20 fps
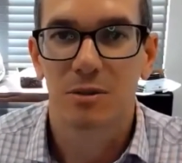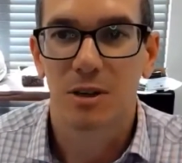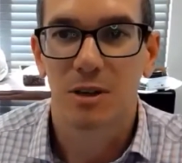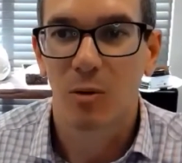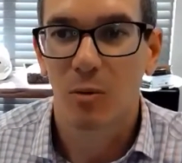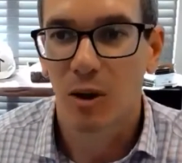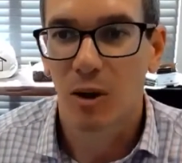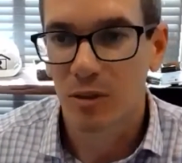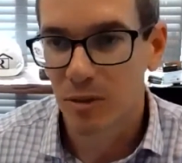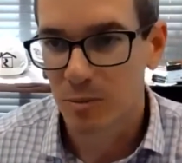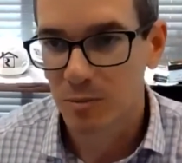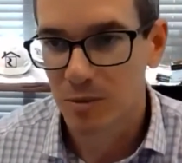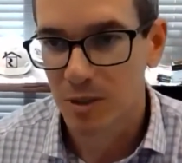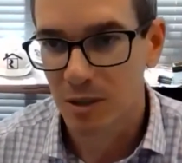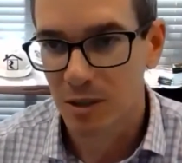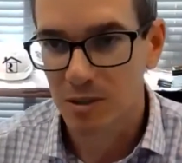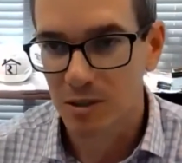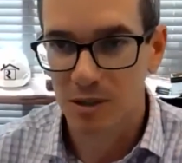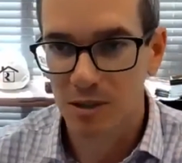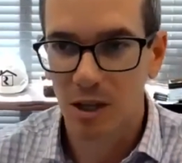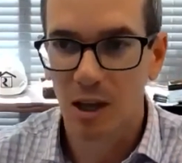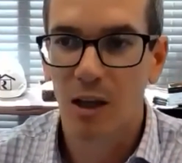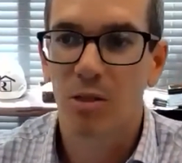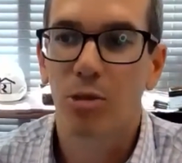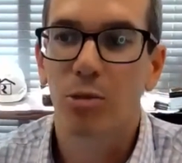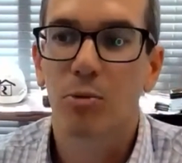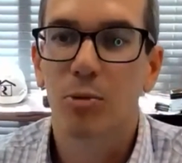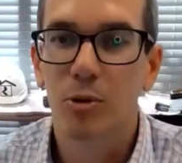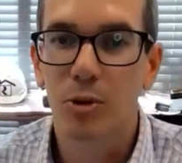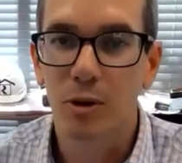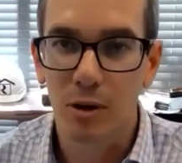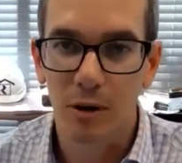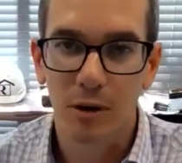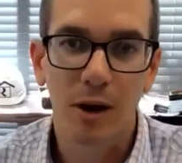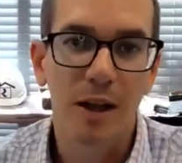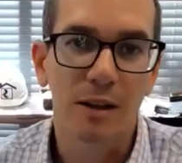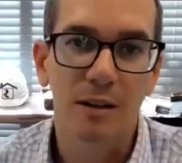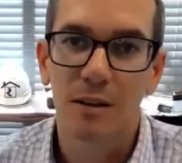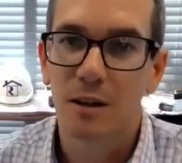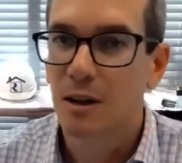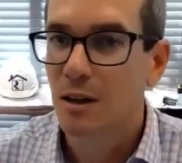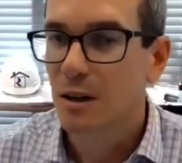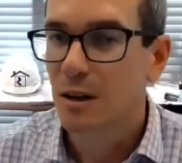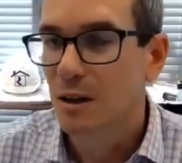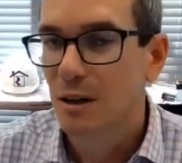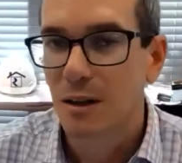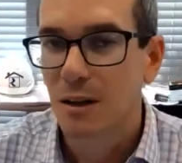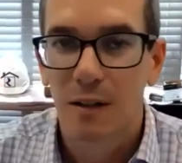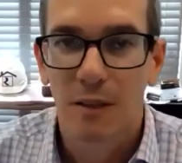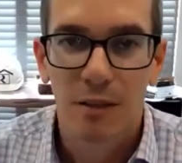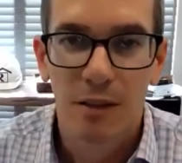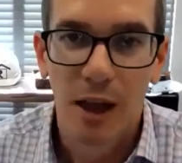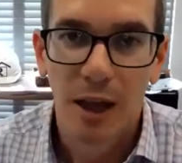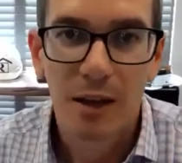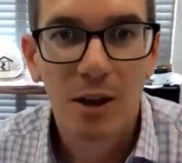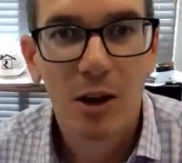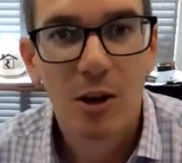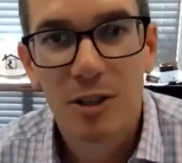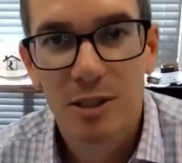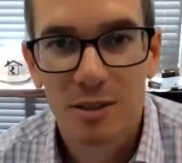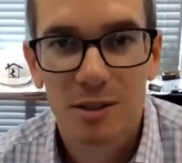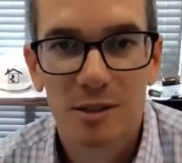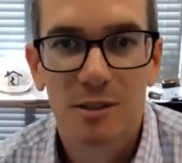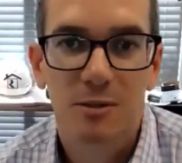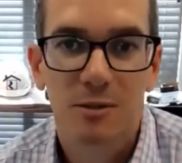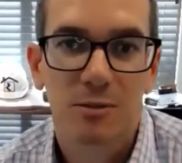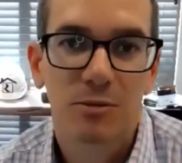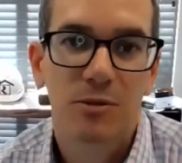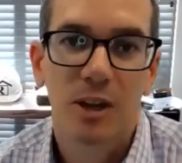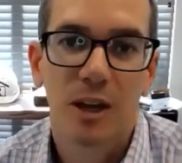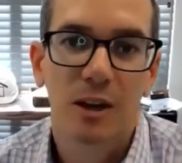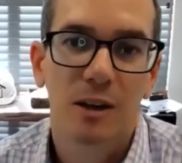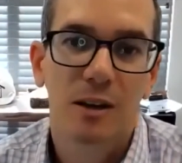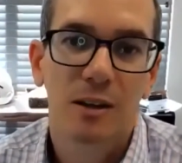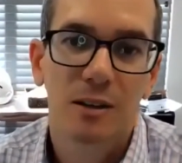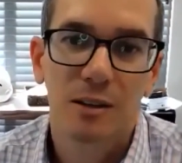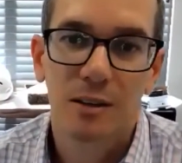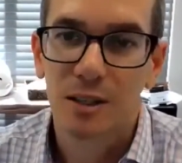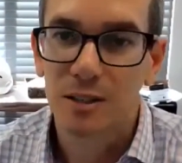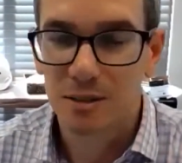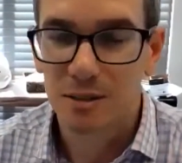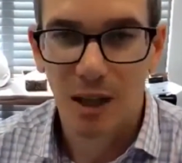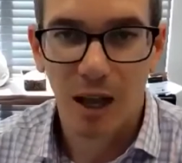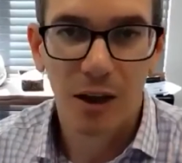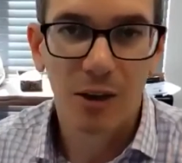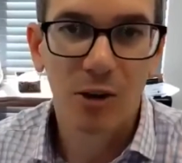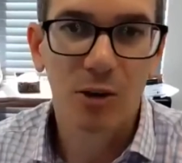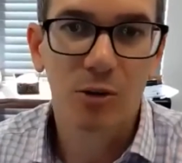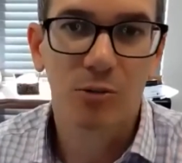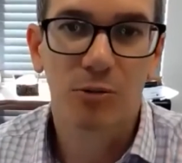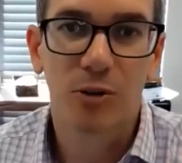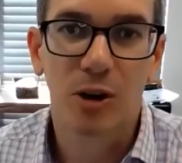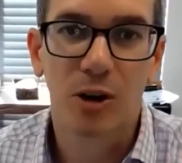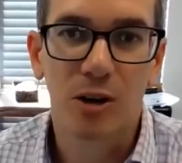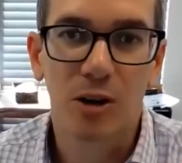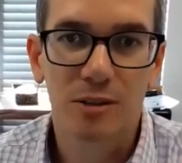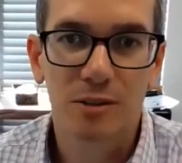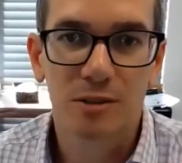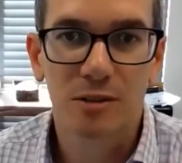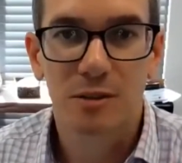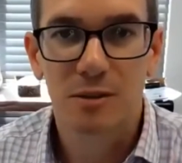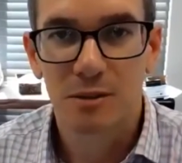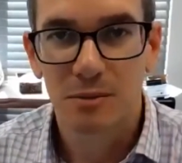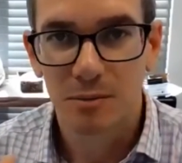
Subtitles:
And I want them to just cut through it. All right, I know this isn't fair. It's not your fault.